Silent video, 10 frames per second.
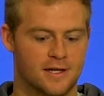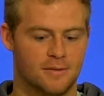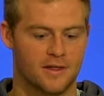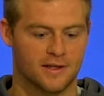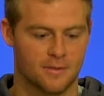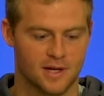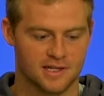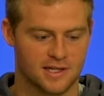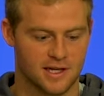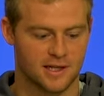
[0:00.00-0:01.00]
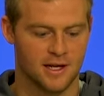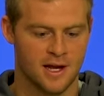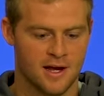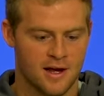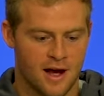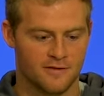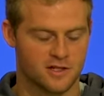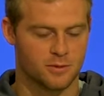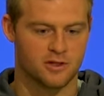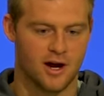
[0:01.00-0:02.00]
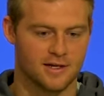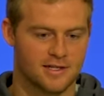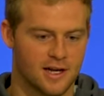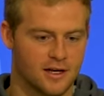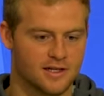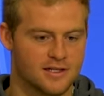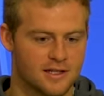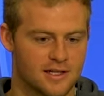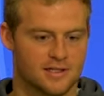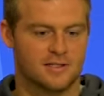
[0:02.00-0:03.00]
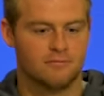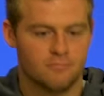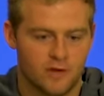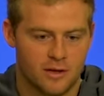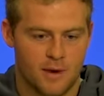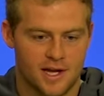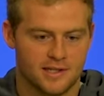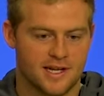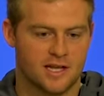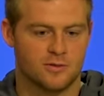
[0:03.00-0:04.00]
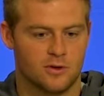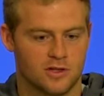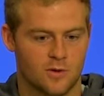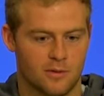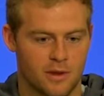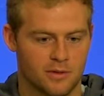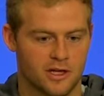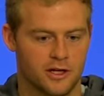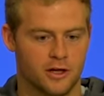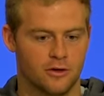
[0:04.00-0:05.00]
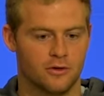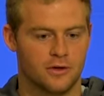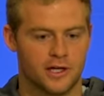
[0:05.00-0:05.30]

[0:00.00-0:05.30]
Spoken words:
I think the biggest thing I've just been trying to sell is really my intangibles, what I'm able to do,